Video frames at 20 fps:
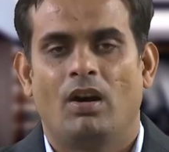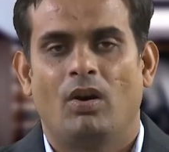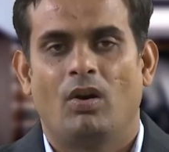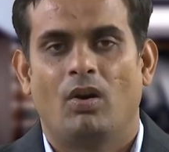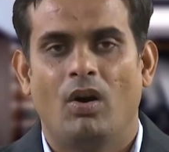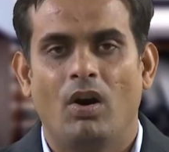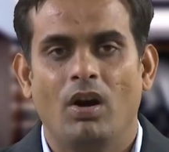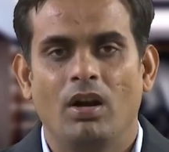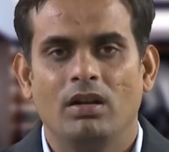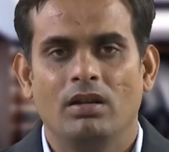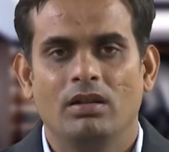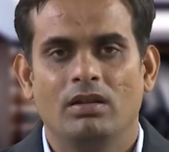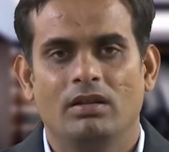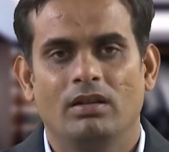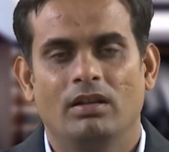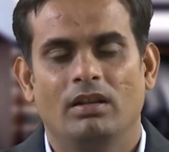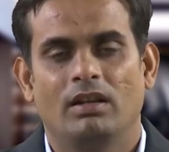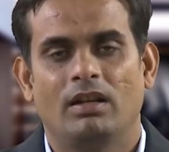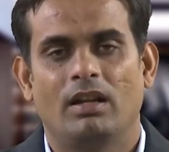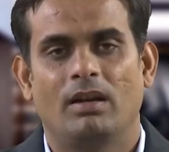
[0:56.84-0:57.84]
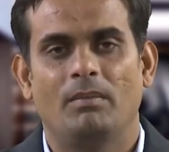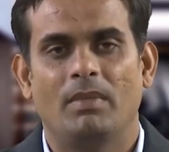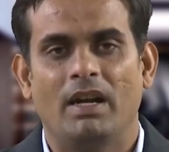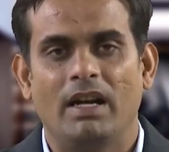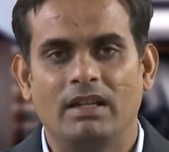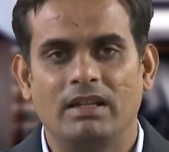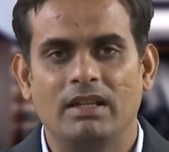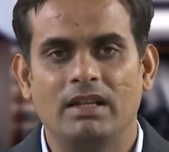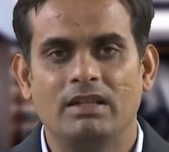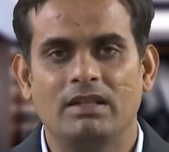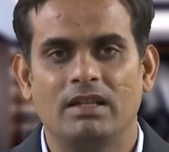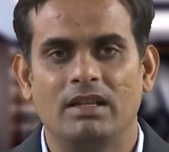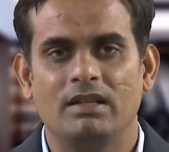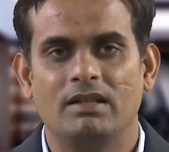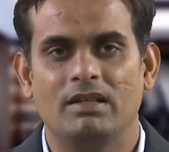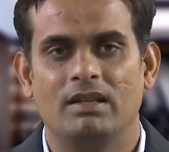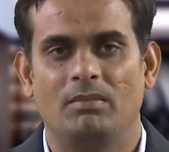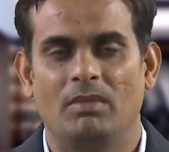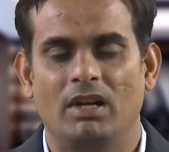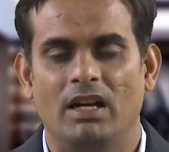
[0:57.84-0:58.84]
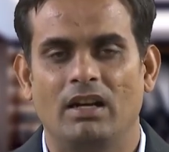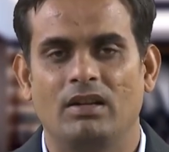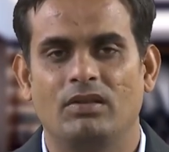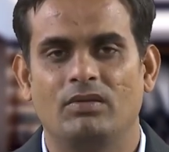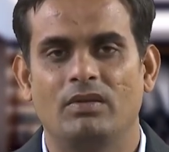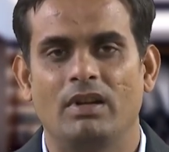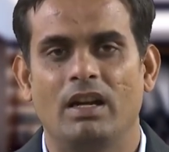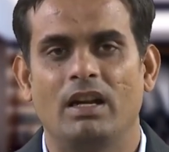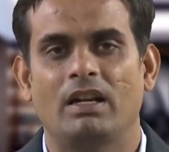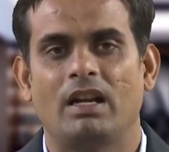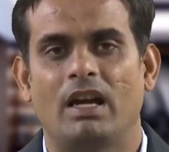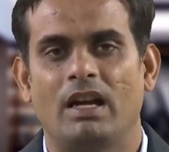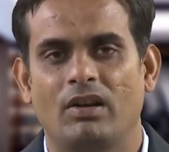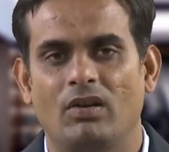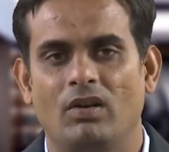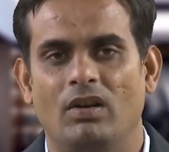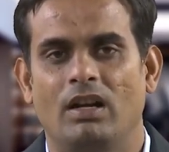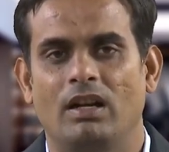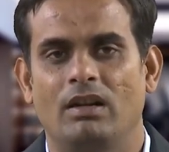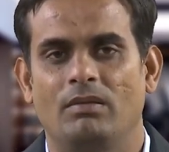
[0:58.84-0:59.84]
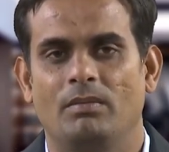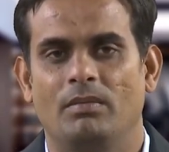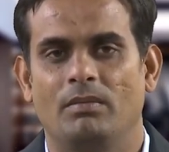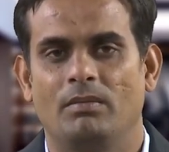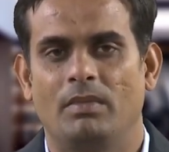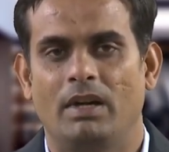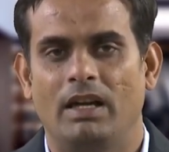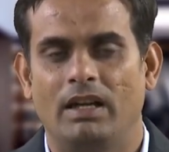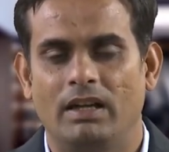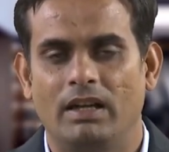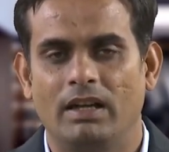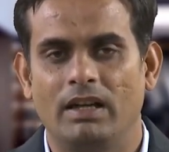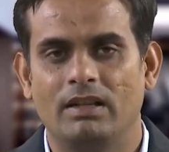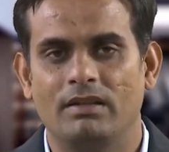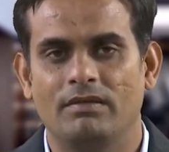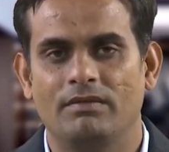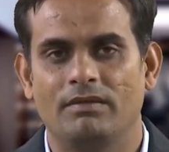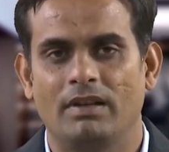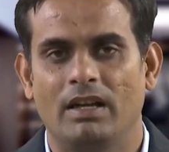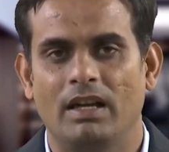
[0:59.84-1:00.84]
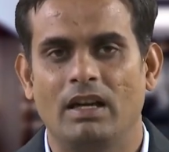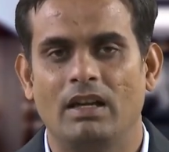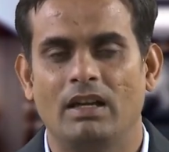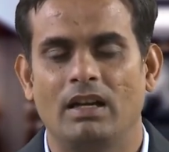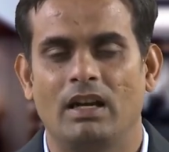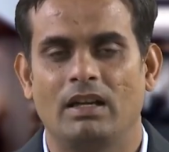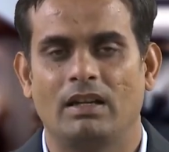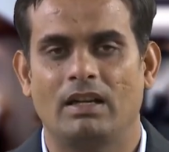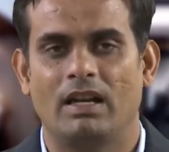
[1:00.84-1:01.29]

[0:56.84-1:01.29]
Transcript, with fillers: or the matrix is similar to a diagonal matrix where the